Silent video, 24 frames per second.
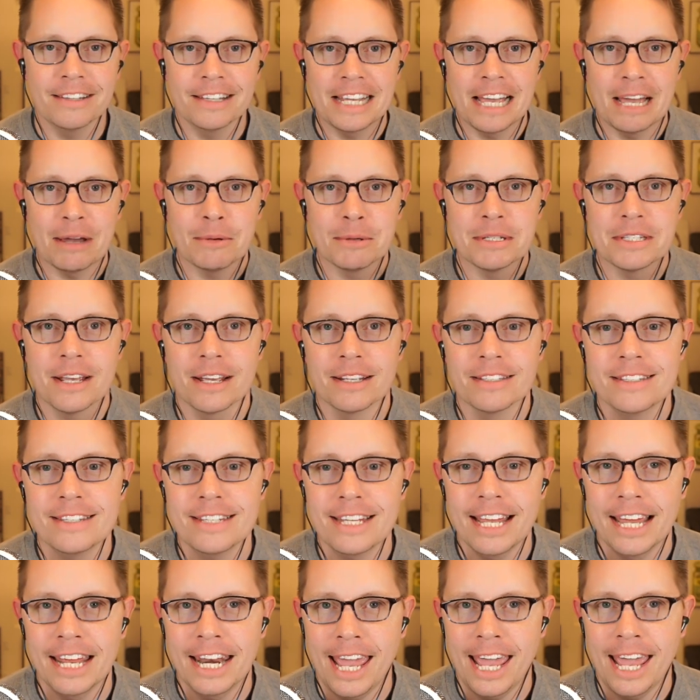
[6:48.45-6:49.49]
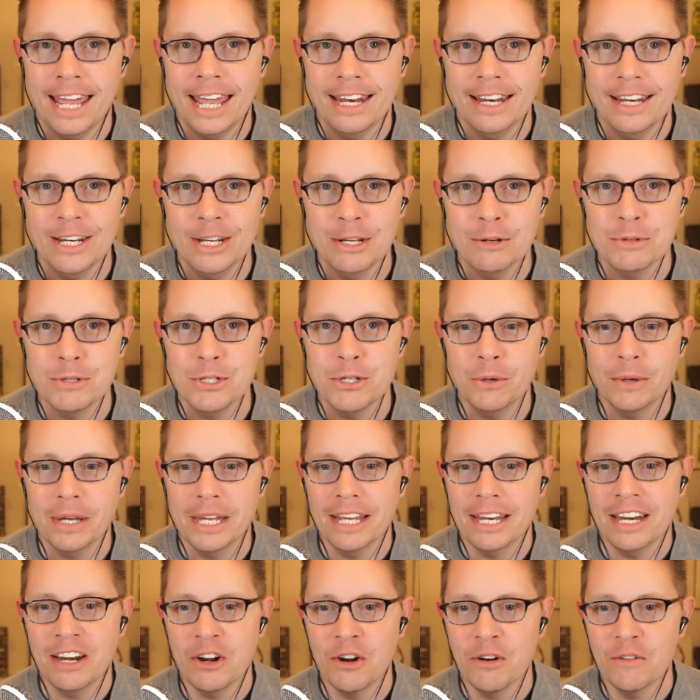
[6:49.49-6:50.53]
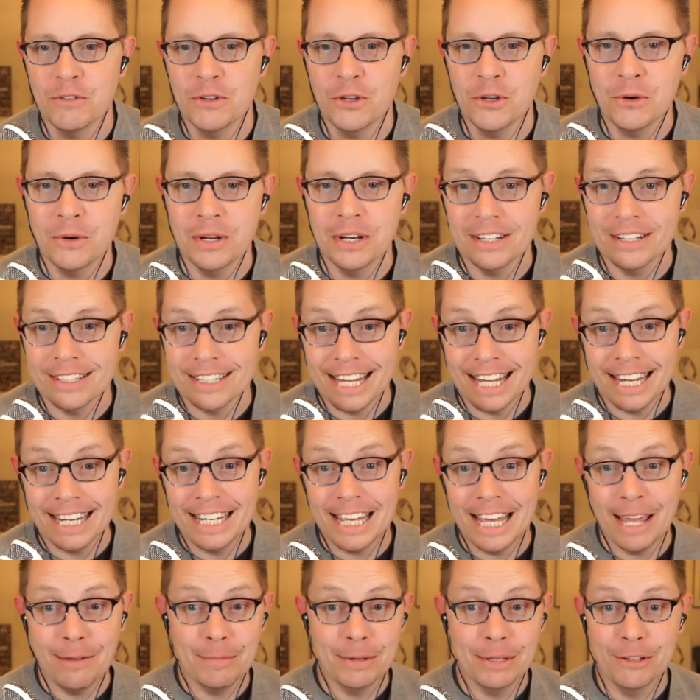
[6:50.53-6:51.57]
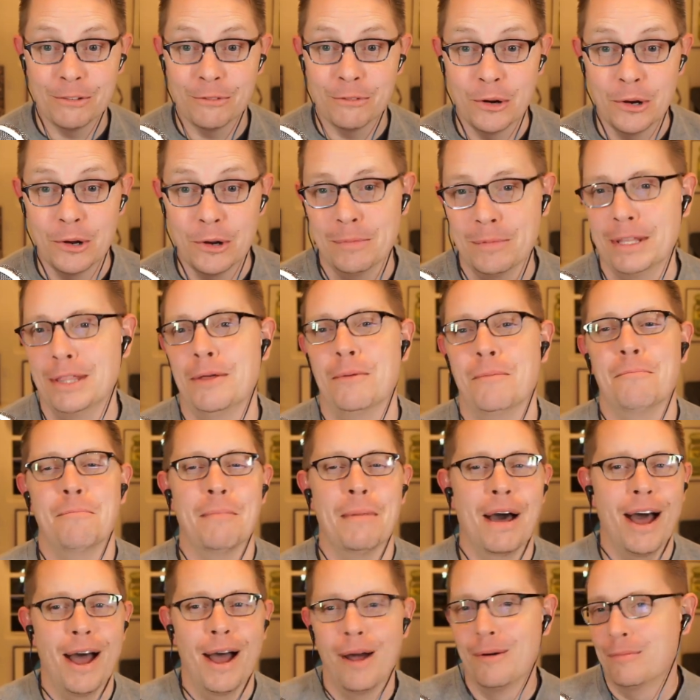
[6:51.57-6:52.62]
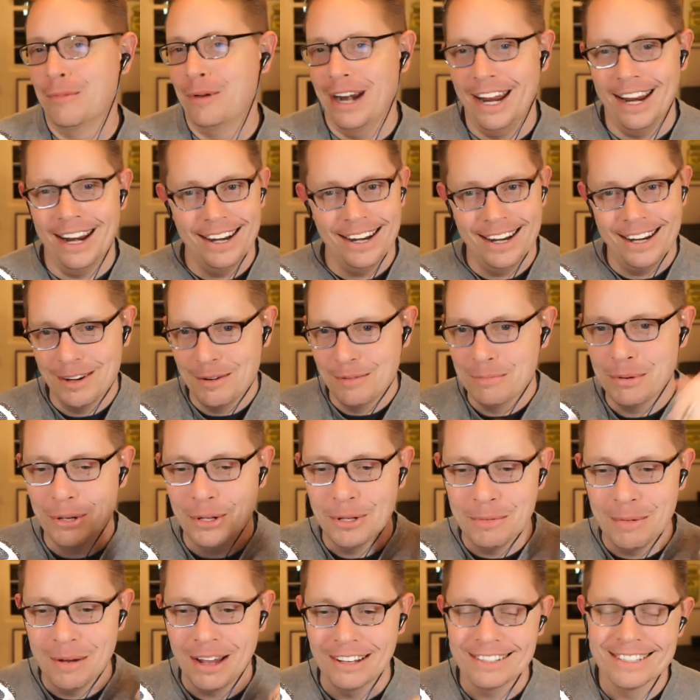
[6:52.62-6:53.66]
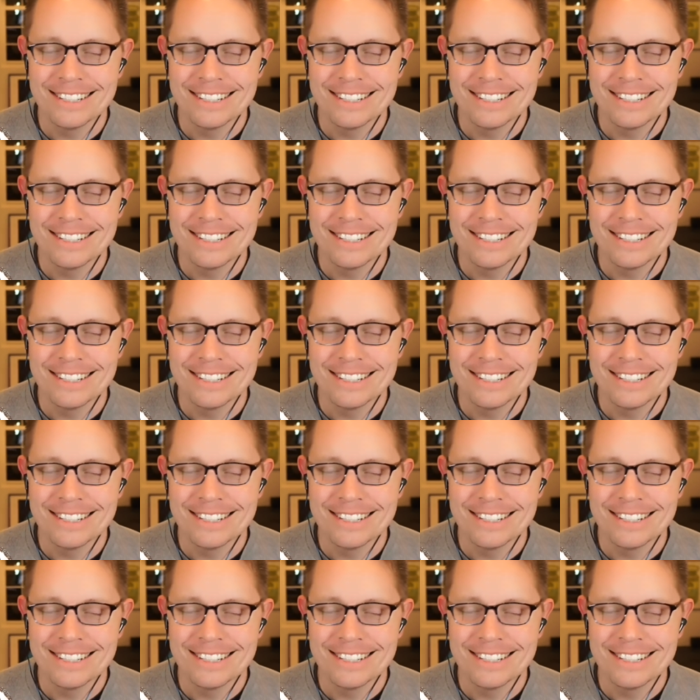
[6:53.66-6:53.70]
guy was on CNN and he was doing an interview and his kid came in the room and the mom ran in and pulled him out and